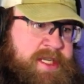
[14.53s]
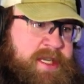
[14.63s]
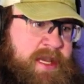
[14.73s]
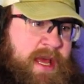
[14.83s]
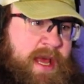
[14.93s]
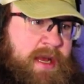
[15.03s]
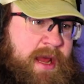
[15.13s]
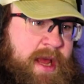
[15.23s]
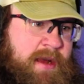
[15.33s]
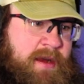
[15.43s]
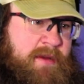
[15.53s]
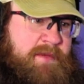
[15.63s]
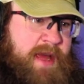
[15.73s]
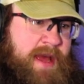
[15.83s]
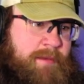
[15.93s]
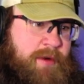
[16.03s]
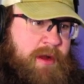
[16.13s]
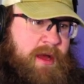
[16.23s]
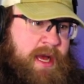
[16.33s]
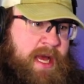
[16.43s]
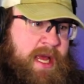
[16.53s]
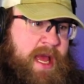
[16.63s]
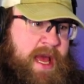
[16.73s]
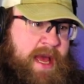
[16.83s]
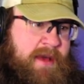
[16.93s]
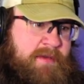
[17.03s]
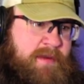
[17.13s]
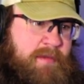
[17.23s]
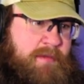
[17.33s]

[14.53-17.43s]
then, and off camera, I have